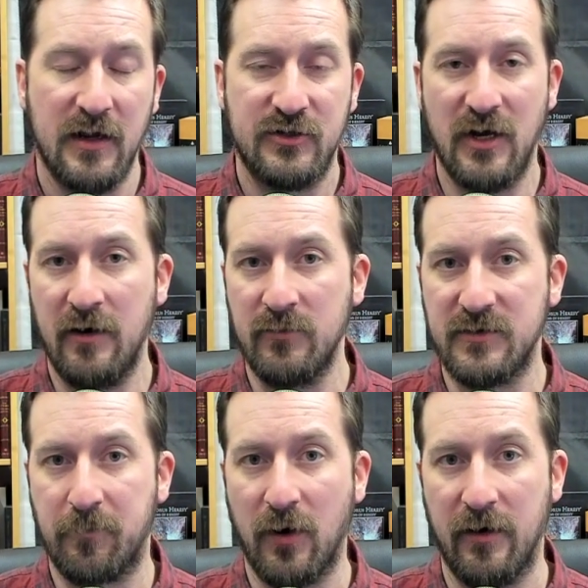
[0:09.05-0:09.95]
John
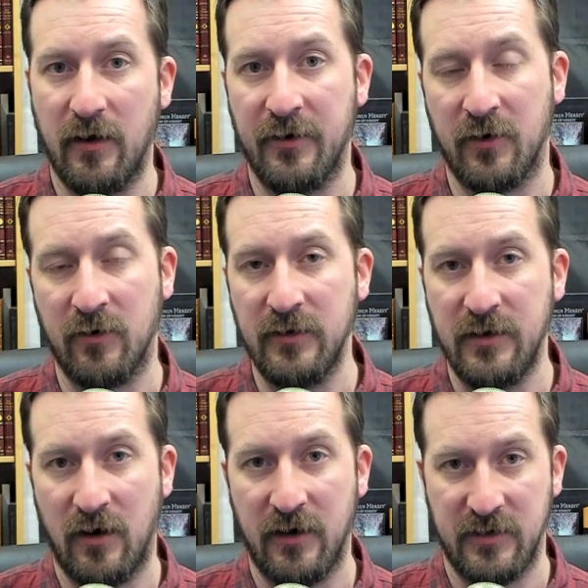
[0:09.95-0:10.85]
was brought on
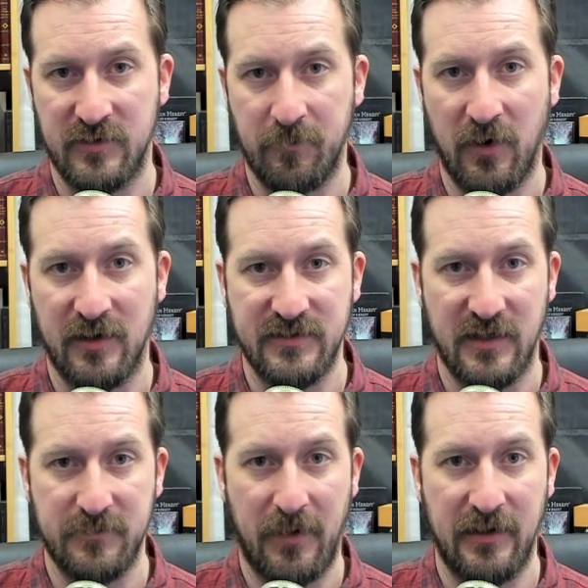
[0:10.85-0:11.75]
early on in this
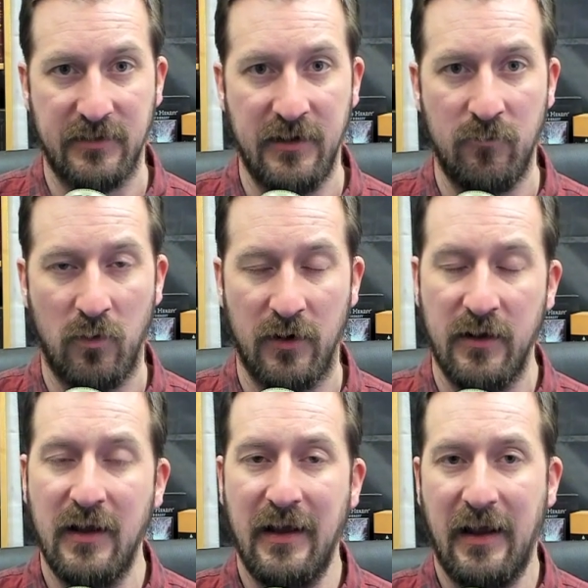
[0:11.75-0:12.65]
process by Lynn
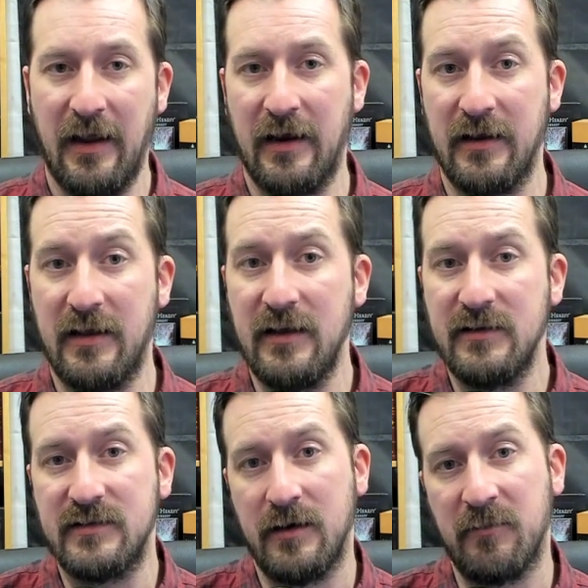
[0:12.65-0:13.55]
Wood, and he
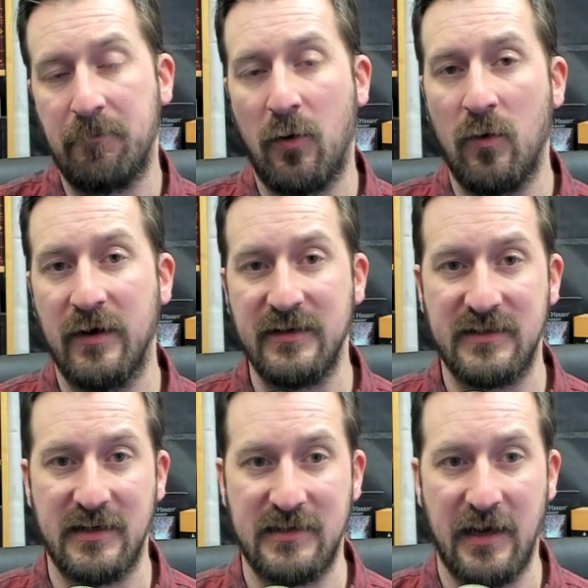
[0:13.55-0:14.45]
seemed
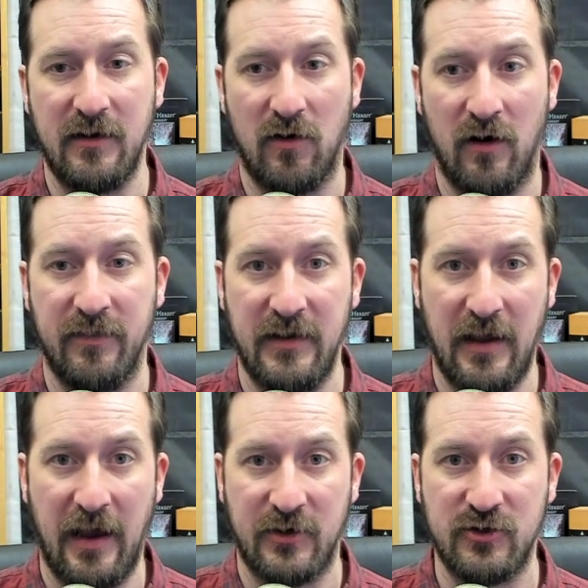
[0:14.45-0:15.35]
poised to take on the
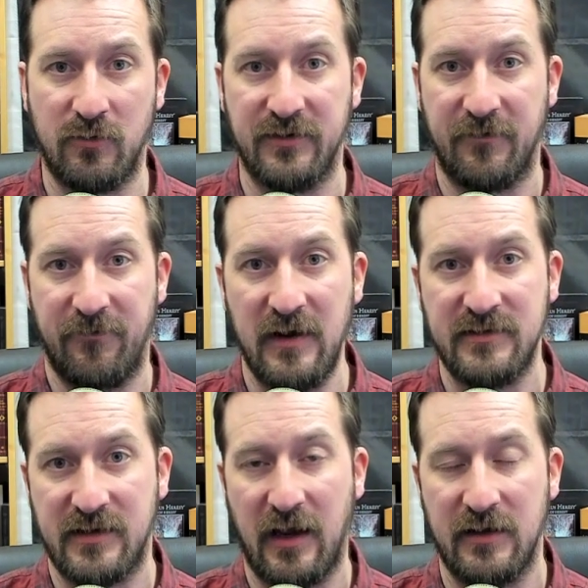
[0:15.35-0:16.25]
actual
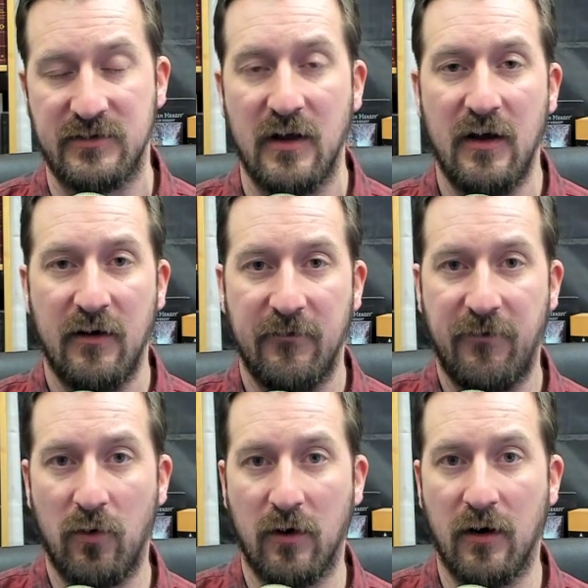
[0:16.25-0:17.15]
defense case
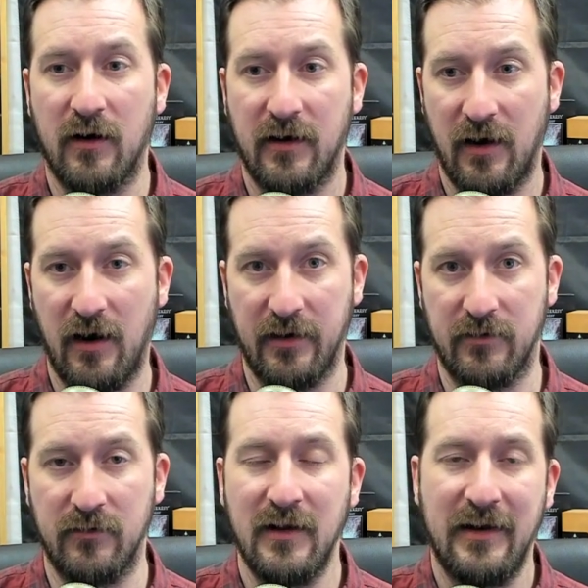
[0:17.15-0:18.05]
for
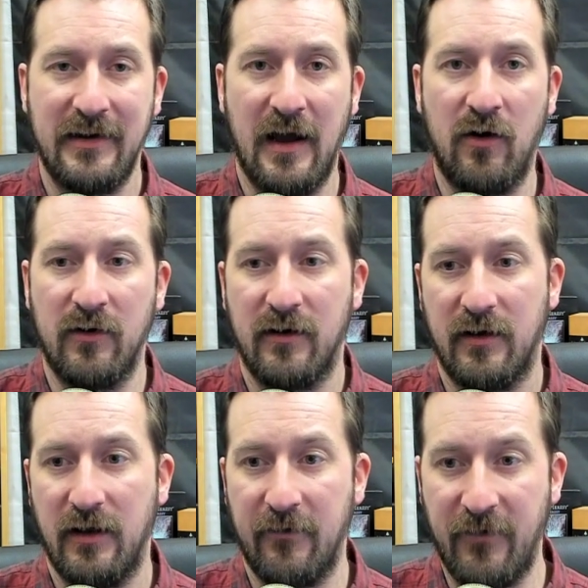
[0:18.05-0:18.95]
Kyle. Now,
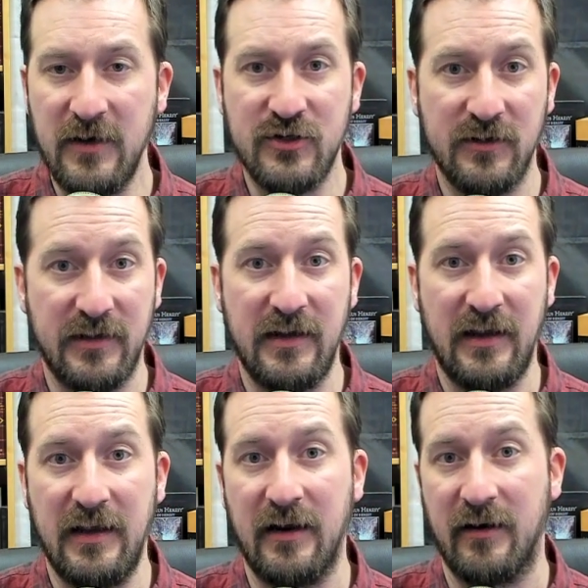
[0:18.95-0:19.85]

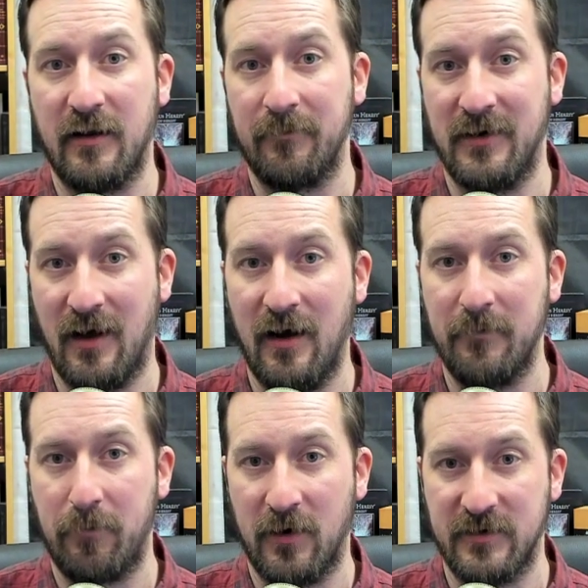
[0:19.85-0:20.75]
eventually, he ended up
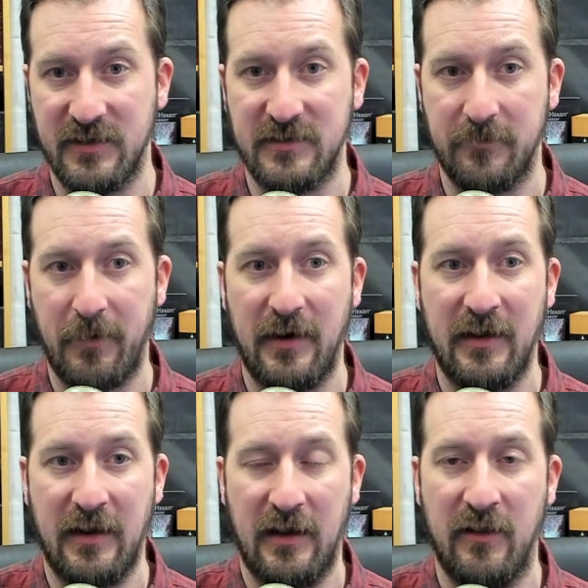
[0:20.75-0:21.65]
not
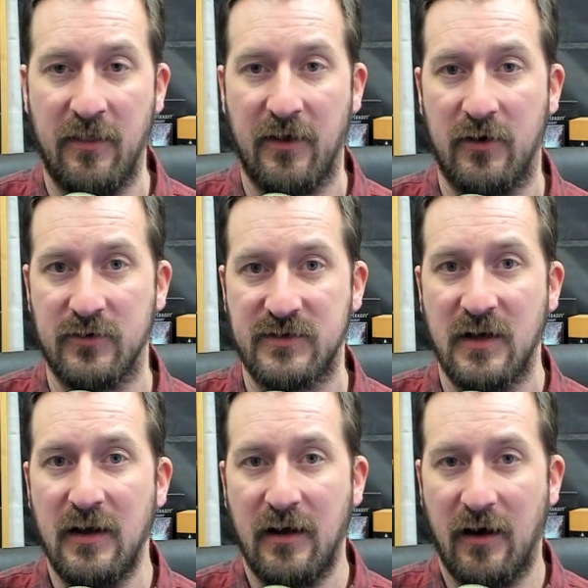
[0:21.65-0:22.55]
participating in those
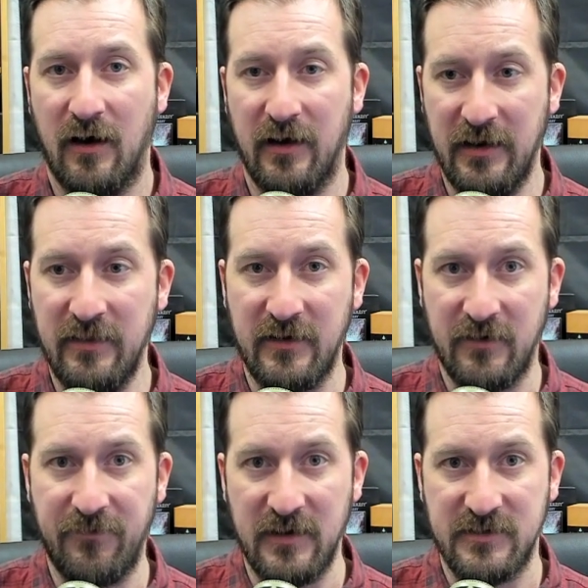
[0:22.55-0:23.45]
in the
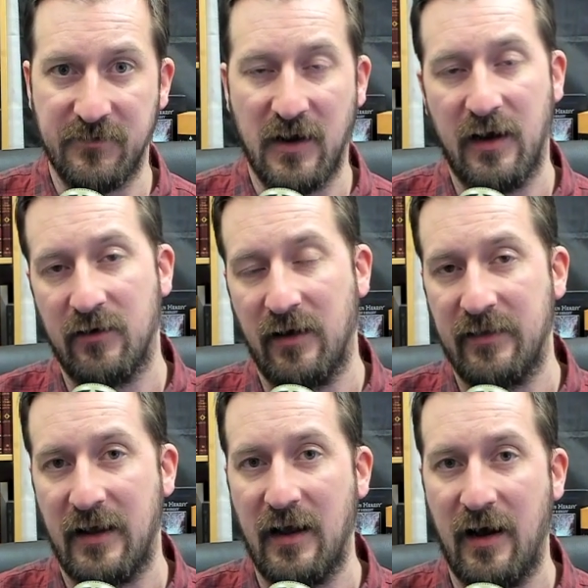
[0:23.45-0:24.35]
defense of Kyle,
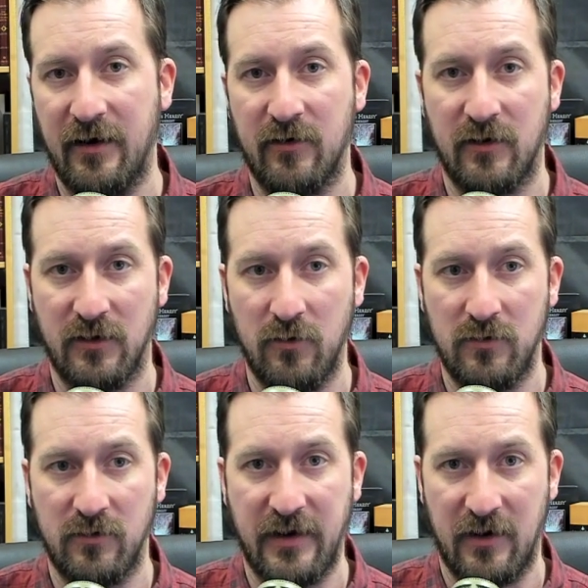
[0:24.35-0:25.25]
and they hired
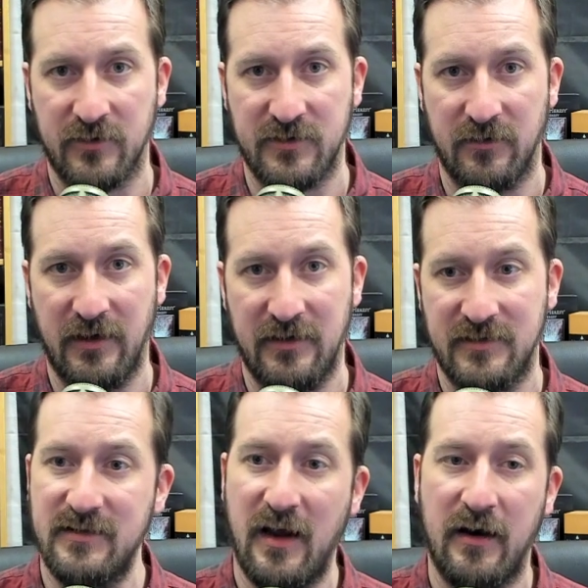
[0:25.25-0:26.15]
local counsel
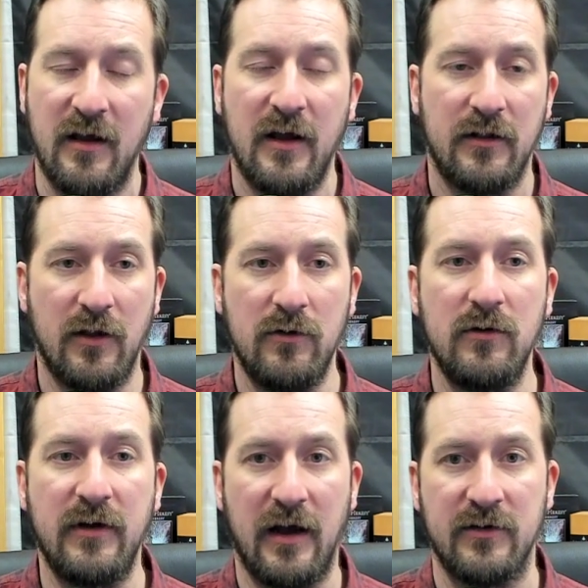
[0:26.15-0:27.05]
instead,
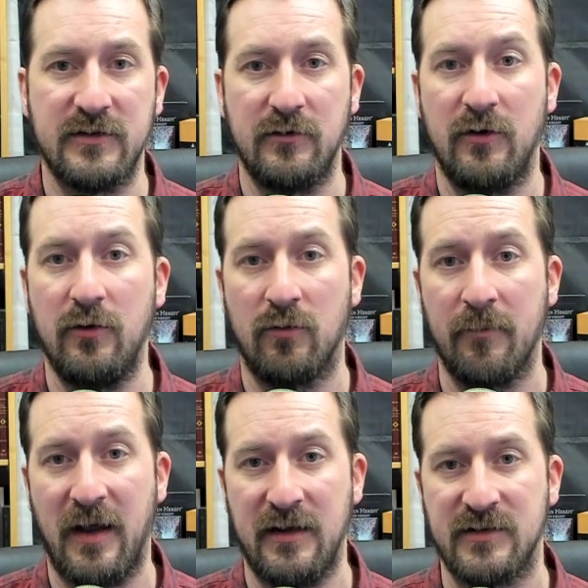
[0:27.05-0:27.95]
local counsel who
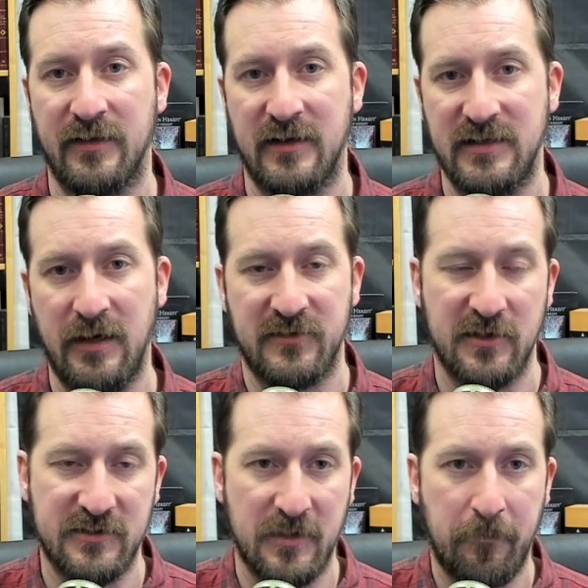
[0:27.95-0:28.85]
remains on the team.
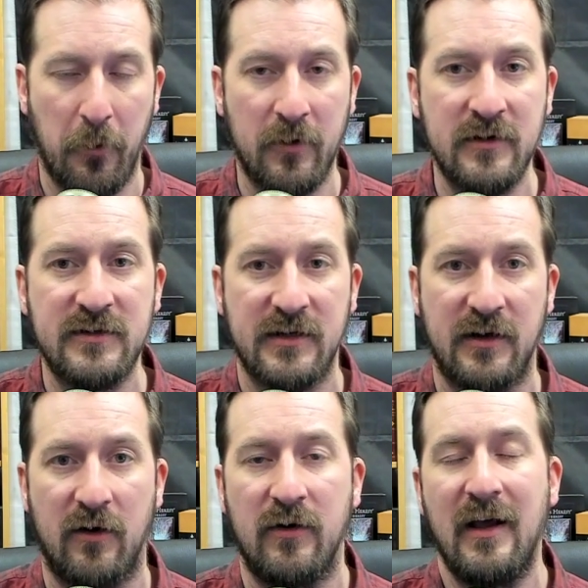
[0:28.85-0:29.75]
So it's important to
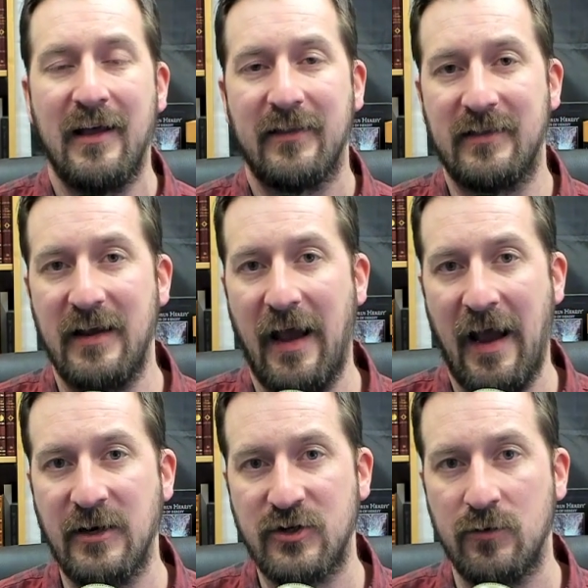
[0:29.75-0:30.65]
note that the
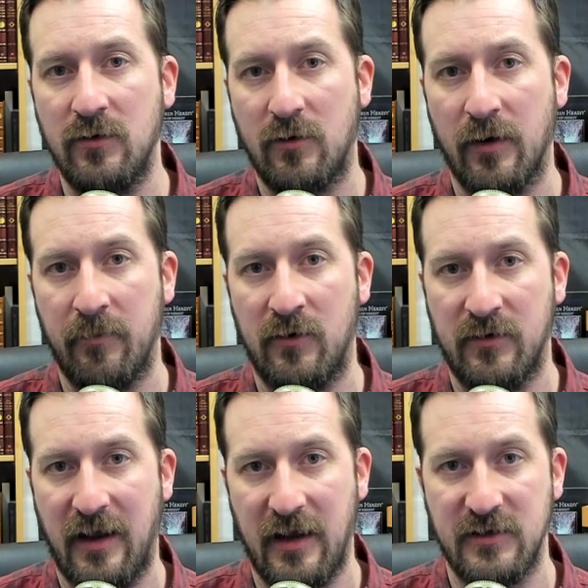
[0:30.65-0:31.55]
actual criminal
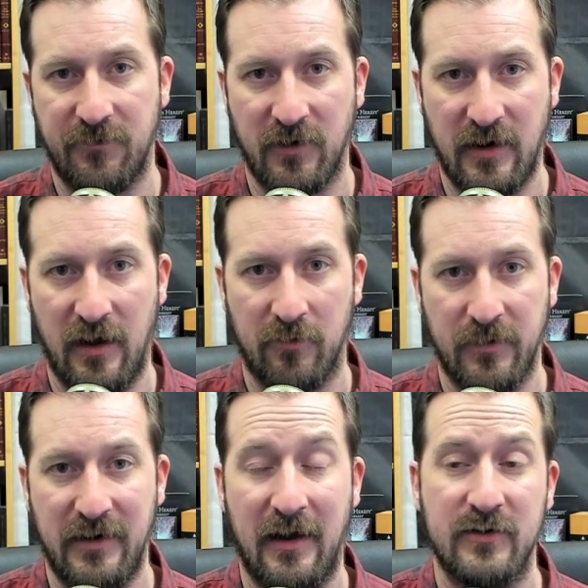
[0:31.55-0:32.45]
case for Kyle
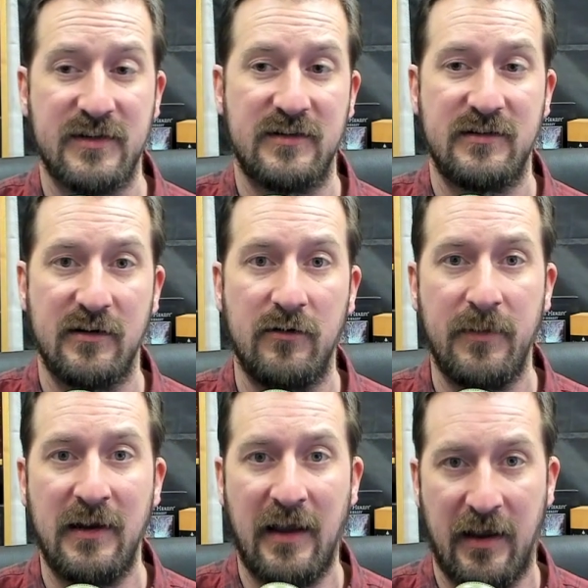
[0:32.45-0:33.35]
Rittenhouse is still
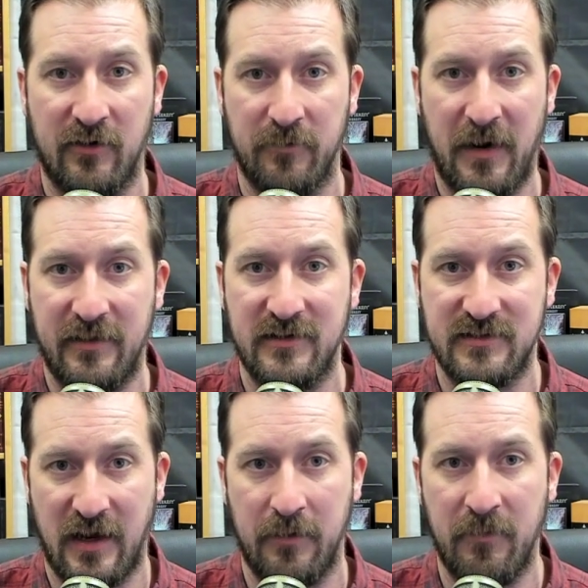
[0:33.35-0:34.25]
being handled by the
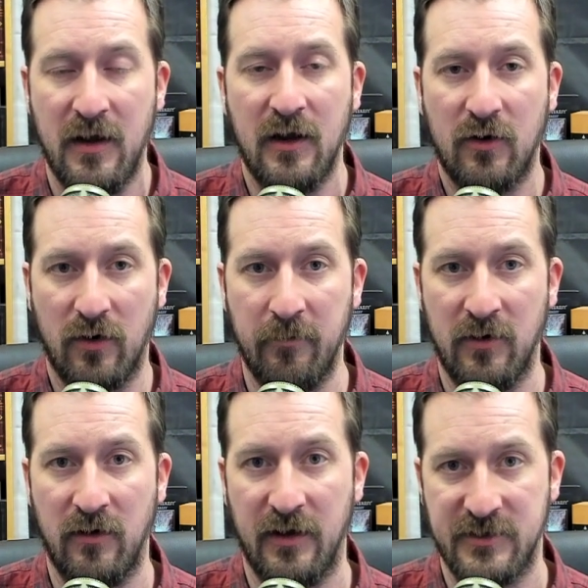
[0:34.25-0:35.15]
same
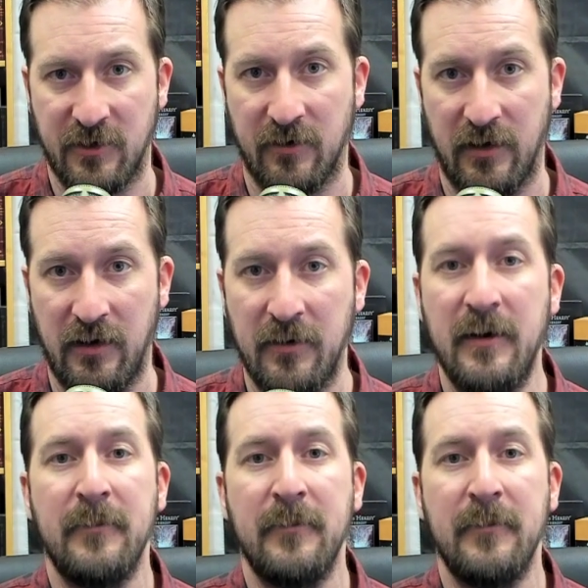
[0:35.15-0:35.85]
criminal attorney.